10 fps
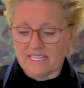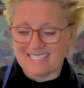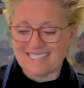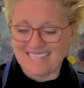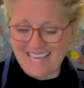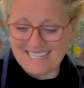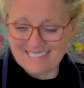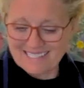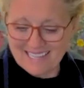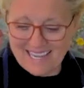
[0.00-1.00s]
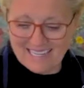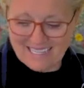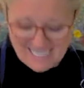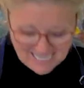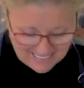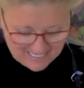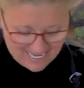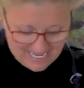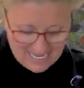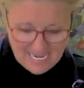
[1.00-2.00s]
it's dense, and it needs
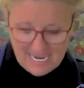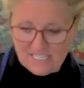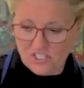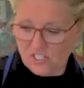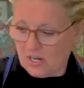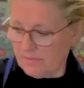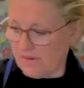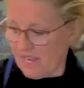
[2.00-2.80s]
that nice sharp